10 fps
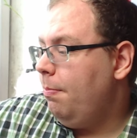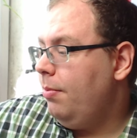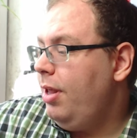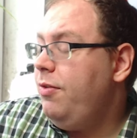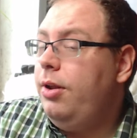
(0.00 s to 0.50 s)

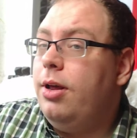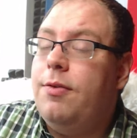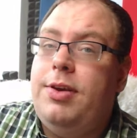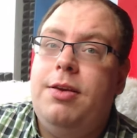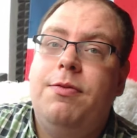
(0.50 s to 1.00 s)
if you look
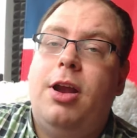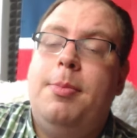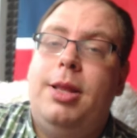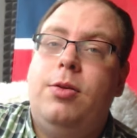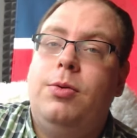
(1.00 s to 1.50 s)
at the
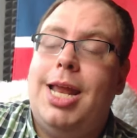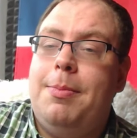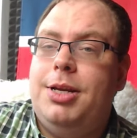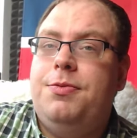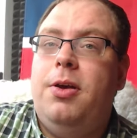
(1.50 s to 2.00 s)
environmental
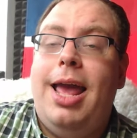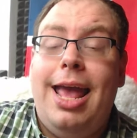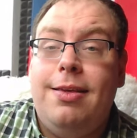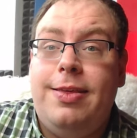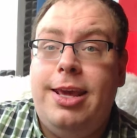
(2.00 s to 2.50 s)
damage that
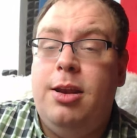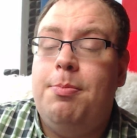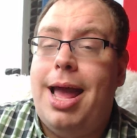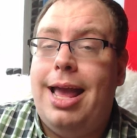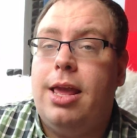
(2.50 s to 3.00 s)
Hessian
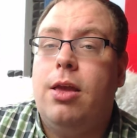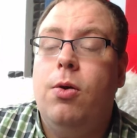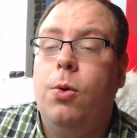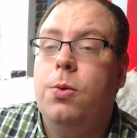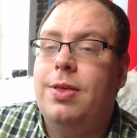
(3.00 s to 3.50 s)
bag
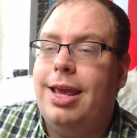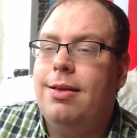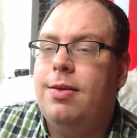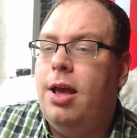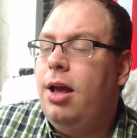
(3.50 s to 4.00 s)

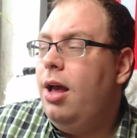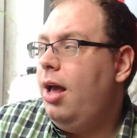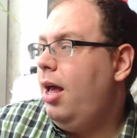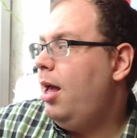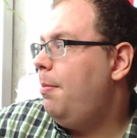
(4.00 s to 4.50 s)
causes,
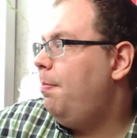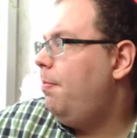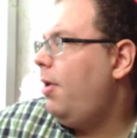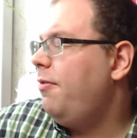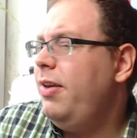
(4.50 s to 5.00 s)
I
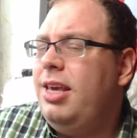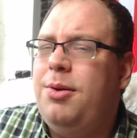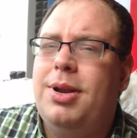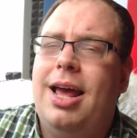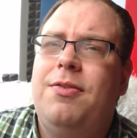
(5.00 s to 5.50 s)
think you
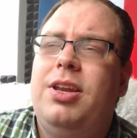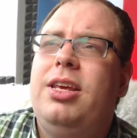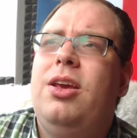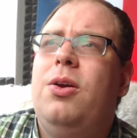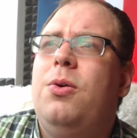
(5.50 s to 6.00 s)
would have to
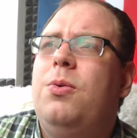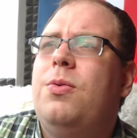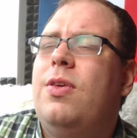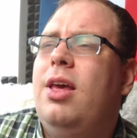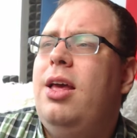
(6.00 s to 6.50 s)

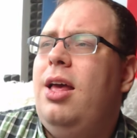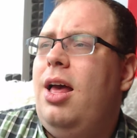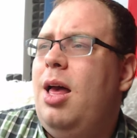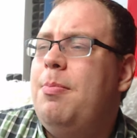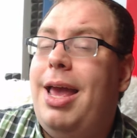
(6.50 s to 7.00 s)
use
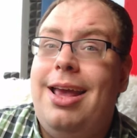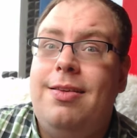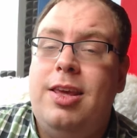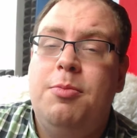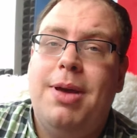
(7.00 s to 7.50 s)

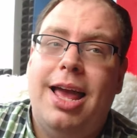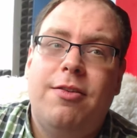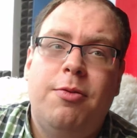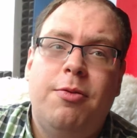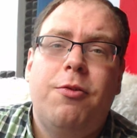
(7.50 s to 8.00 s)
Hessian bag
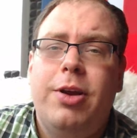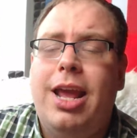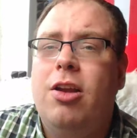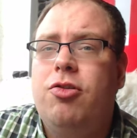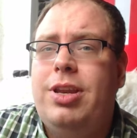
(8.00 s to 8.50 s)
for about
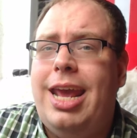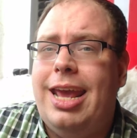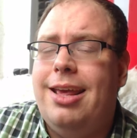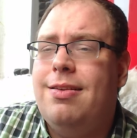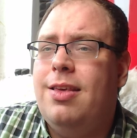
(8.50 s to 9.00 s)
300
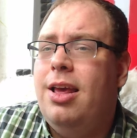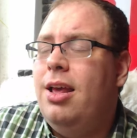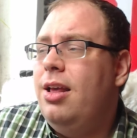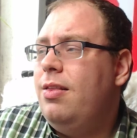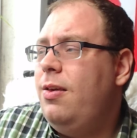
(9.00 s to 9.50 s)
years
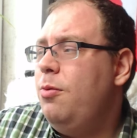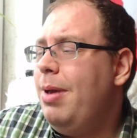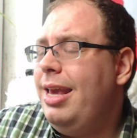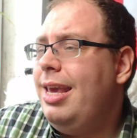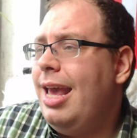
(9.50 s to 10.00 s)
to
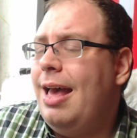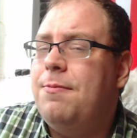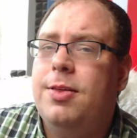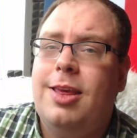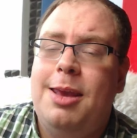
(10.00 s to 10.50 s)
make it
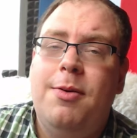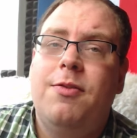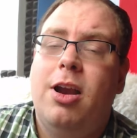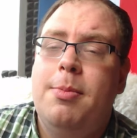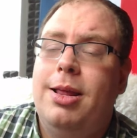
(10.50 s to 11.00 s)
have the same
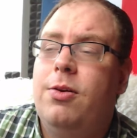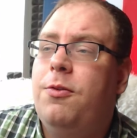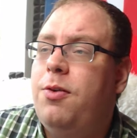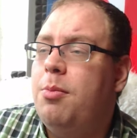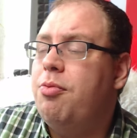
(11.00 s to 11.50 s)
environmental
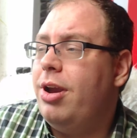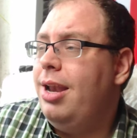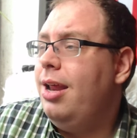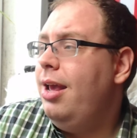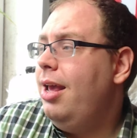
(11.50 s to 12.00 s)

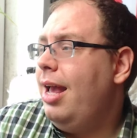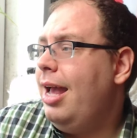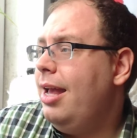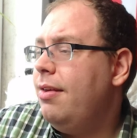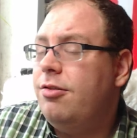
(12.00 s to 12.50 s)
footprint
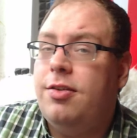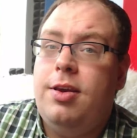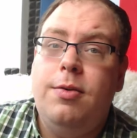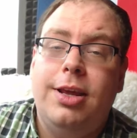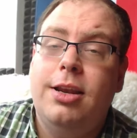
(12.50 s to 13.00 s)
as just
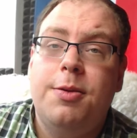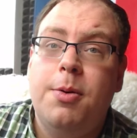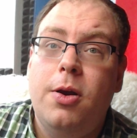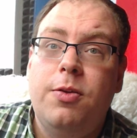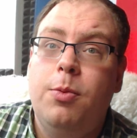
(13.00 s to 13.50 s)
using
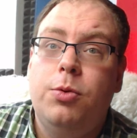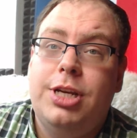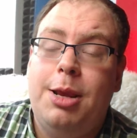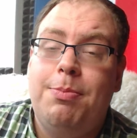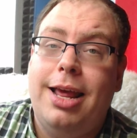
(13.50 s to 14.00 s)
disposable
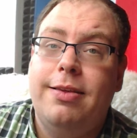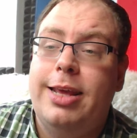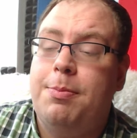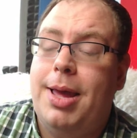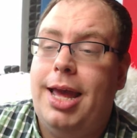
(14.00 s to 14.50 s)
cheap
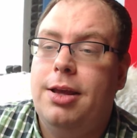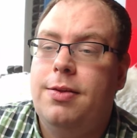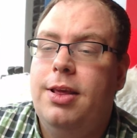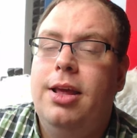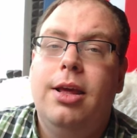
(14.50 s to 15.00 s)
plastic
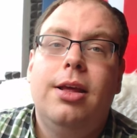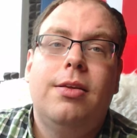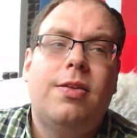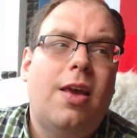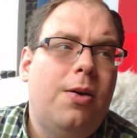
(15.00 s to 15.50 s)
bags.
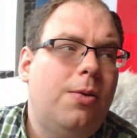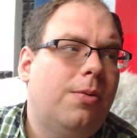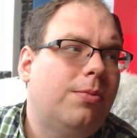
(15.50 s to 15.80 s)
So